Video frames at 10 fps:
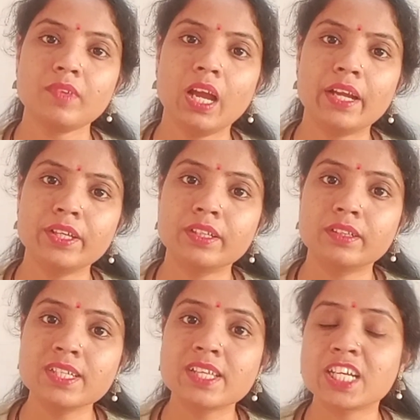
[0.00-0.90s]
and
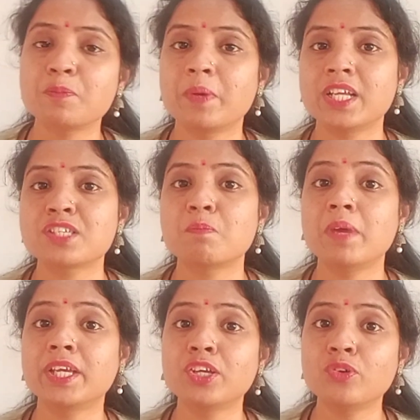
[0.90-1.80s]
this experience
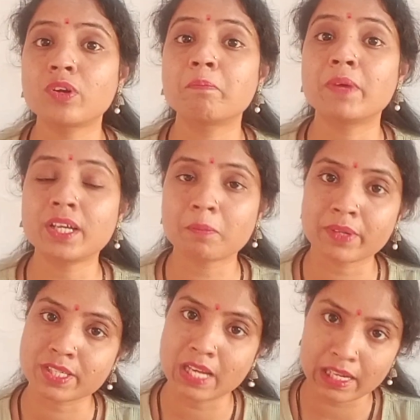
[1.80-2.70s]
making your better
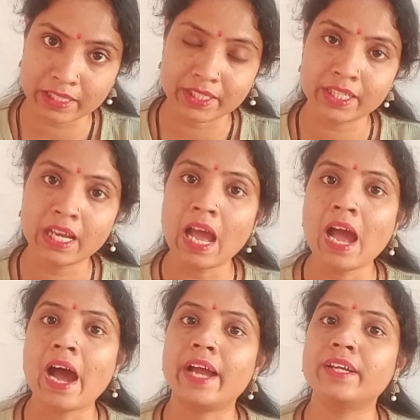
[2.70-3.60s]
personality.
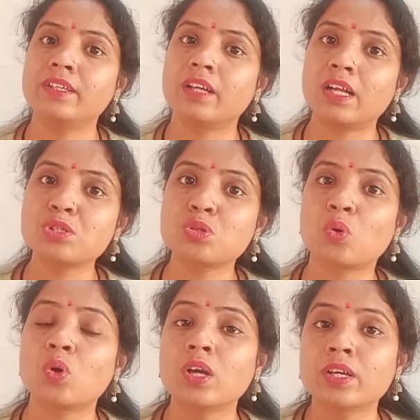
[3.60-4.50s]
And
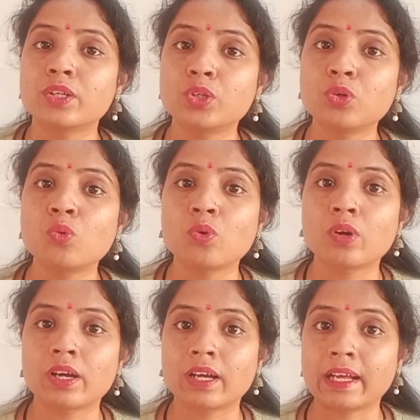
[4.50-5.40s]
also you
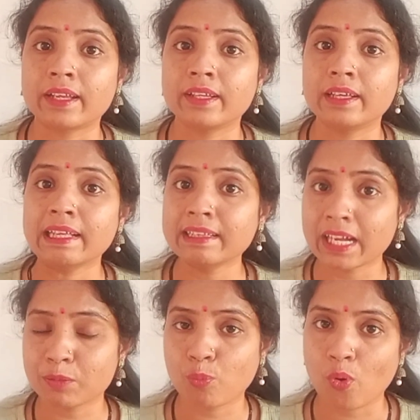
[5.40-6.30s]
in
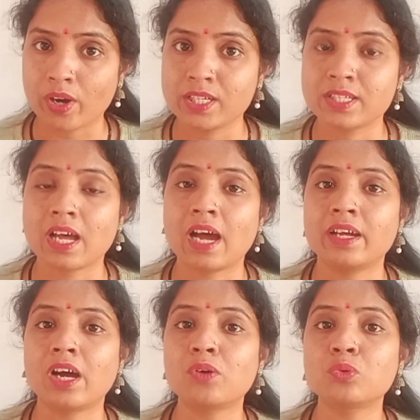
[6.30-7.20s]
that points, I
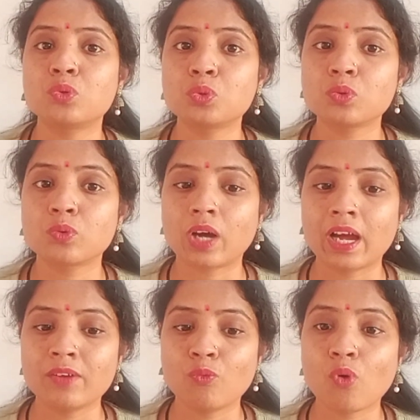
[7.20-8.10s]

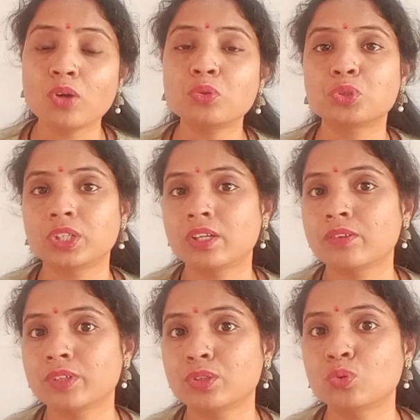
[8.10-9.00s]
want to share
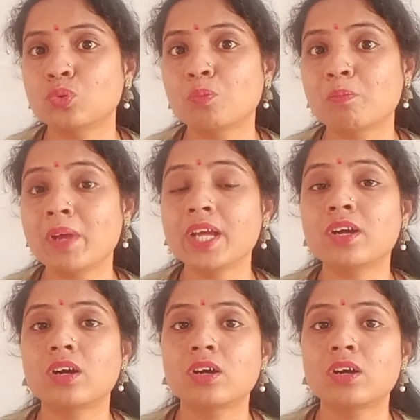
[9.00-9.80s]
with you to make